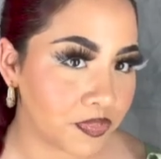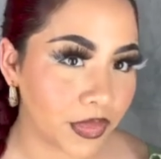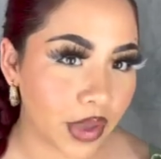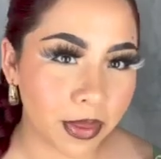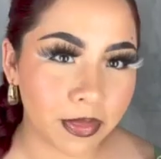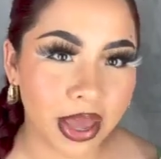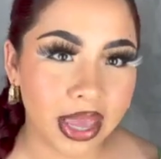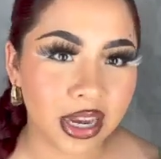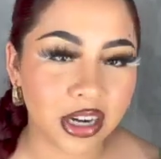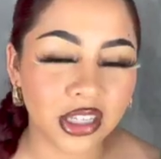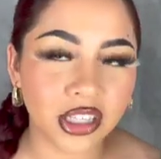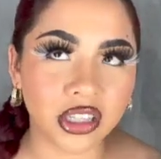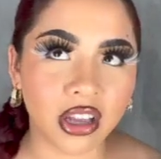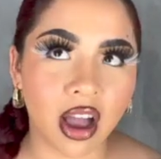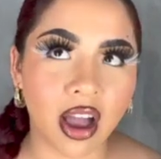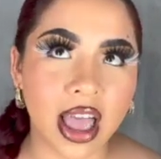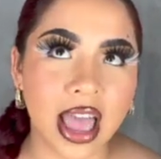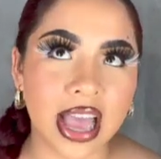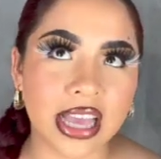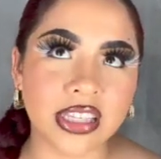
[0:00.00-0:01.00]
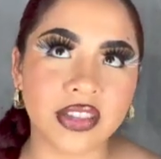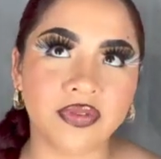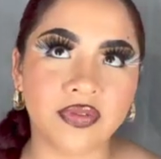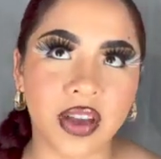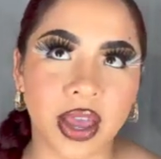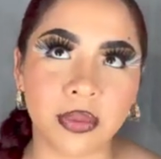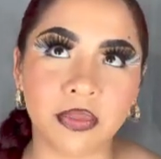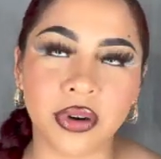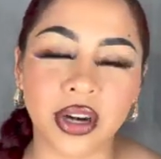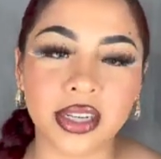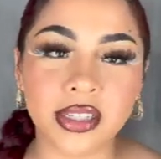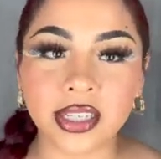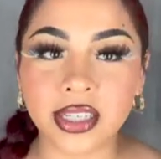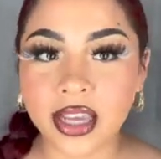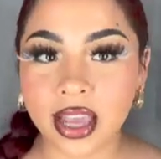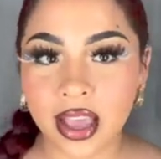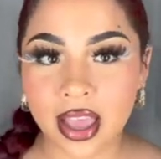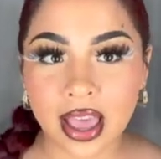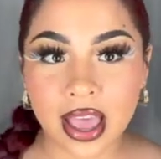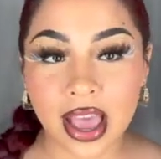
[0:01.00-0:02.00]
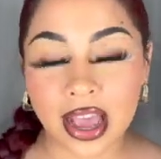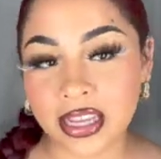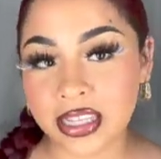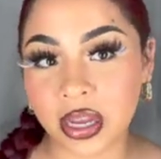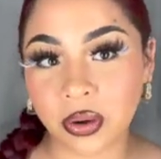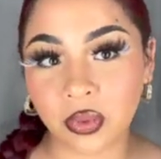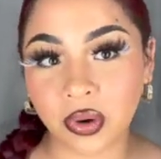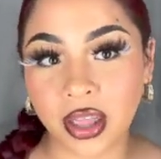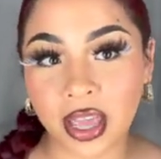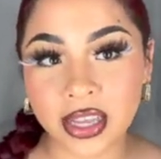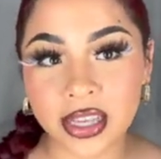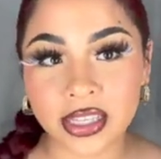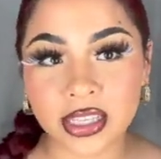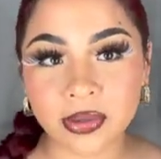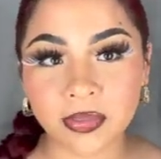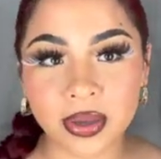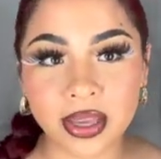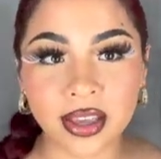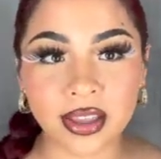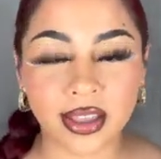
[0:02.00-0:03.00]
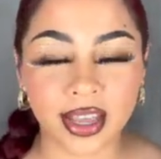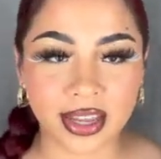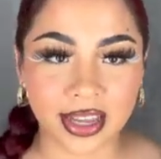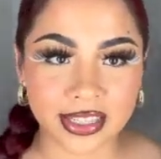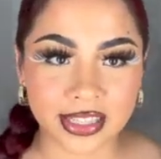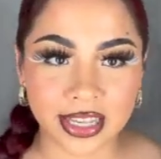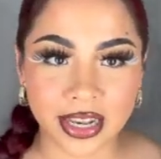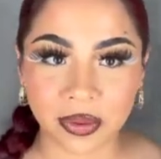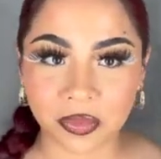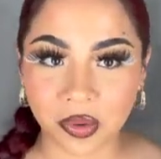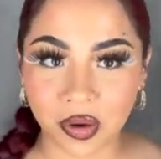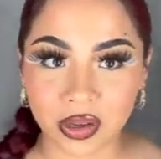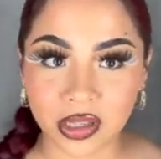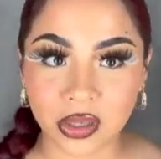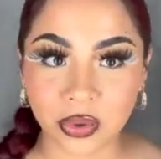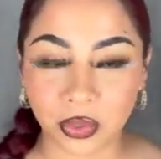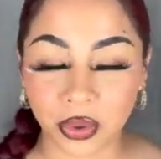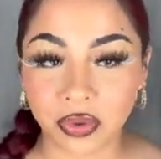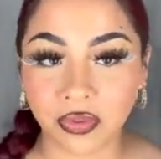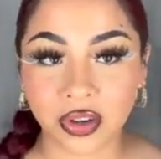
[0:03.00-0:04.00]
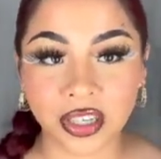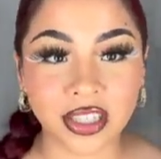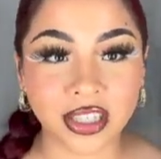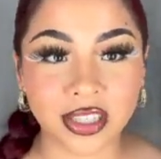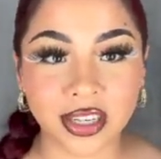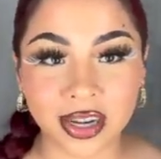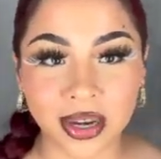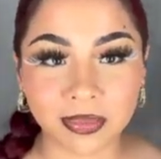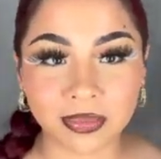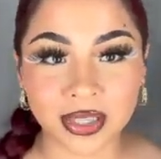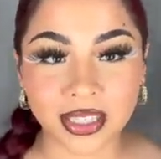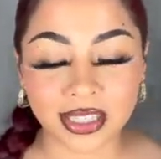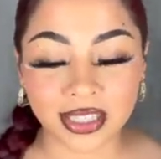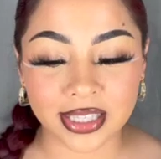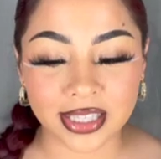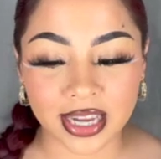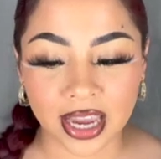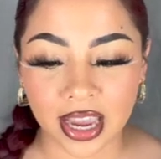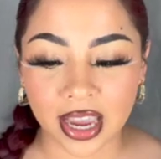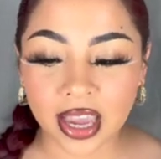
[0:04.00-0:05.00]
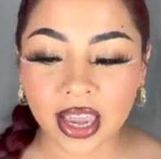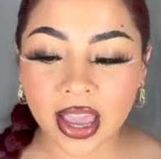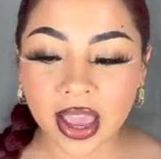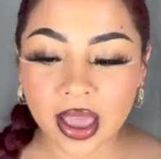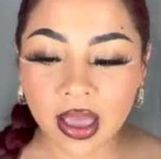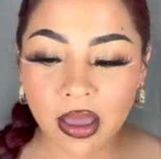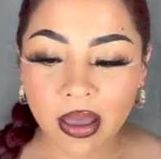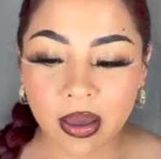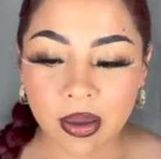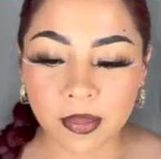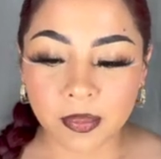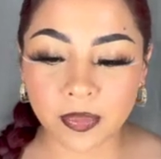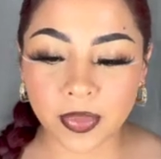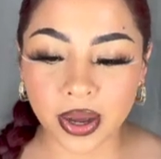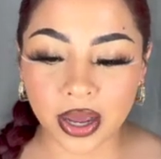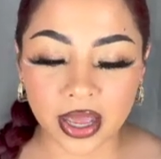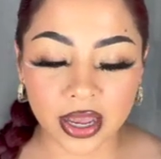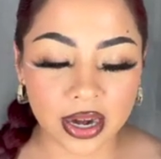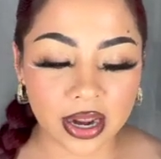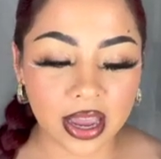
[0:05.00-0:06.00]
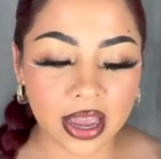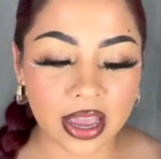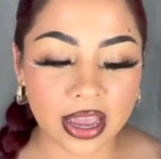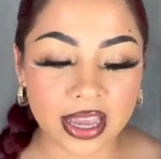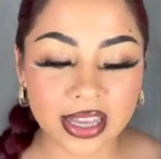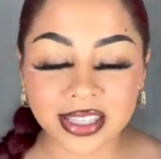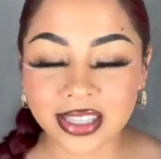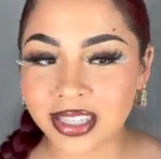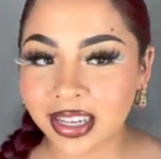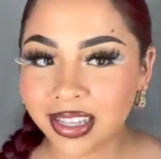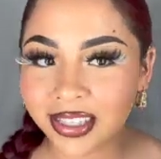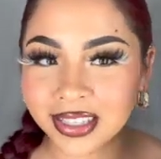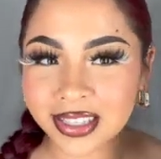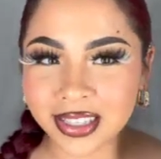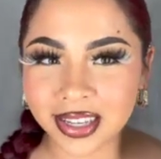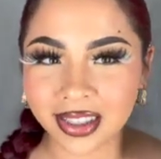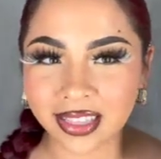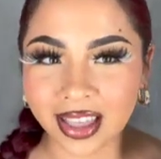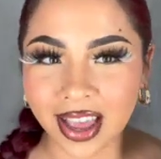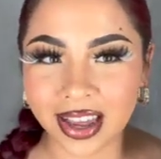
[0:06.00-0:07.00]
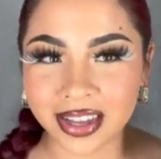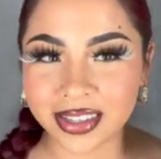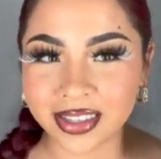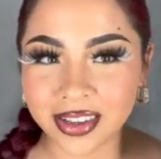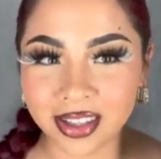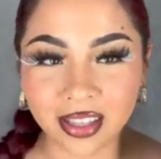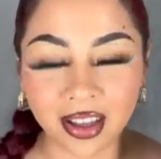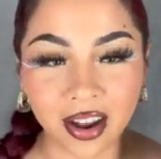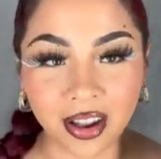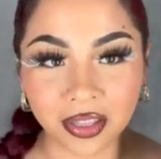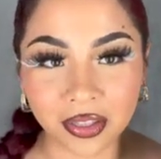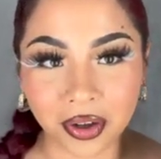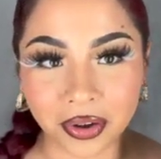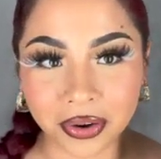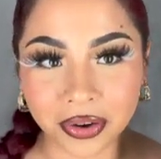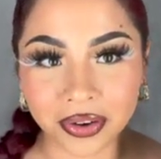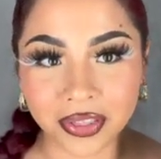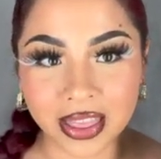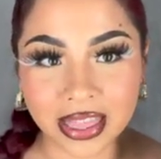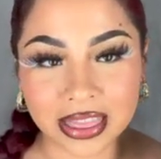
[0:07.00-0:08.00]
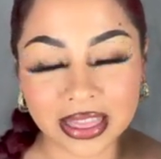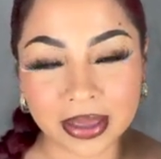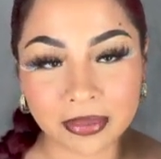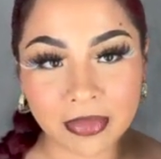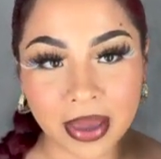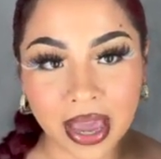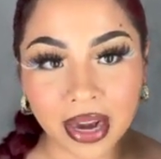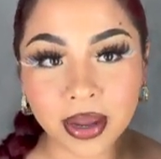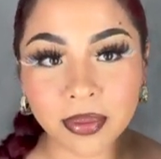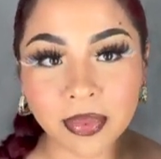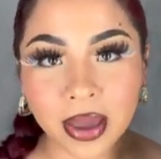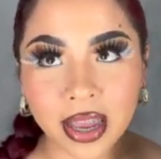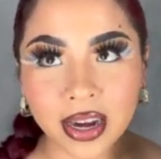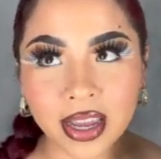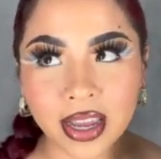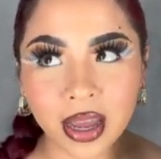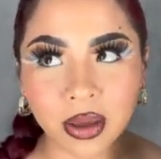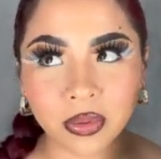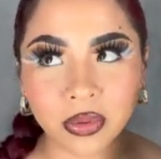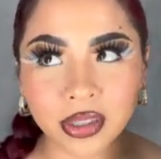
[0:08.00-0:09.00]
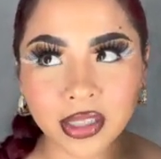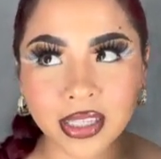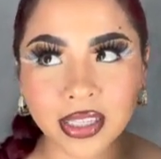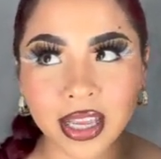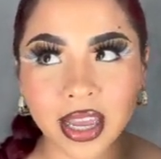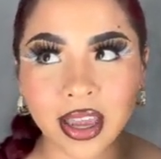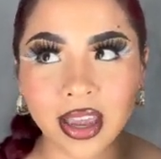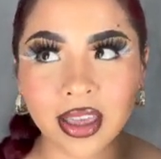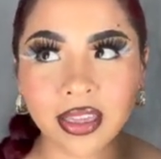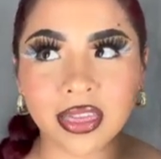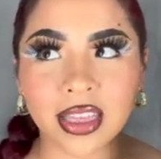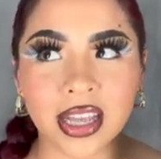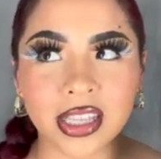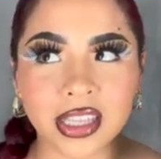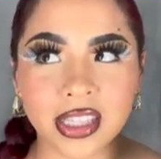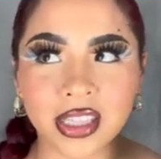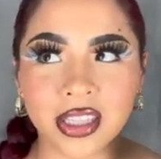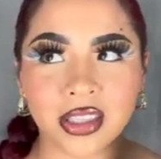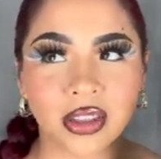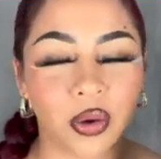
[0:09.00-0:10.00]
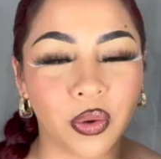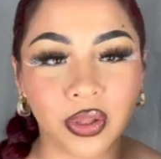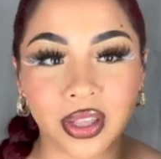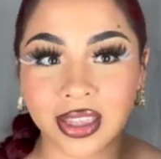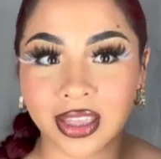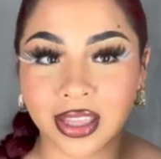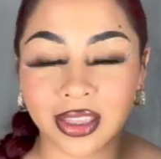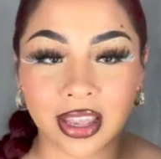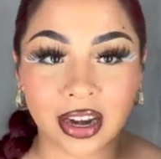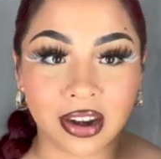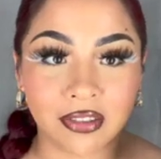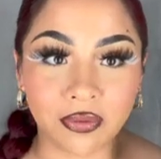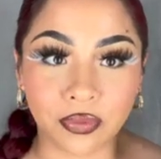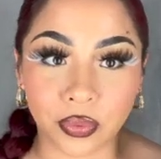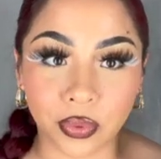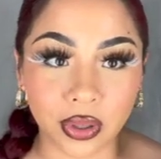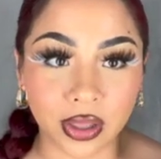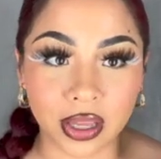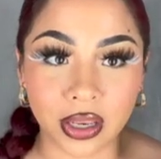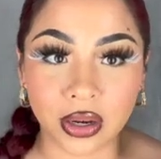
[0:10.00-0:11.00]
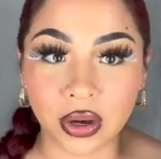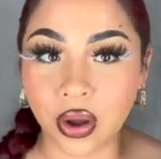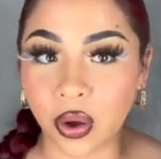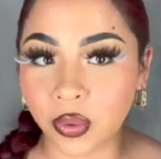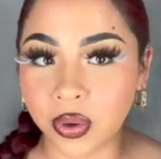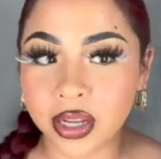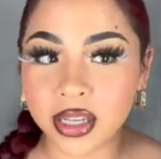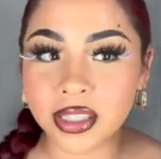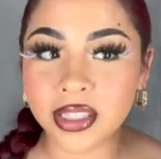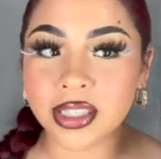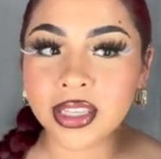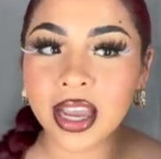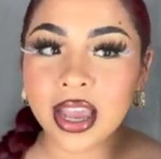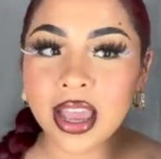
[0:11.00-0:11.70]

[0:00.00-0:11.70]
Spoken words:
My hair is not as vibrant as I would like it to be. Like I said, I'm going to refreshen it up today, but it does last a lot longer than the Manic Panic, I will say. That's the only thing that I've really noticed.